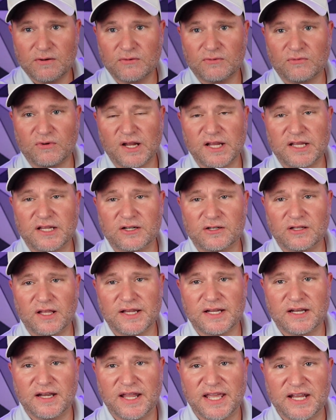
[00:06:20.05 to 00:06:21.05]
right here,
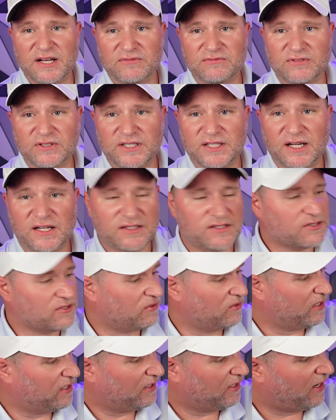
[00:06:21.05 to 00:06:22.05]
like natively on
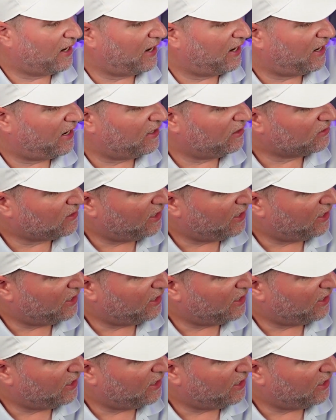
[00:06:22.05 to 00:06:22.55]
screen. And I'll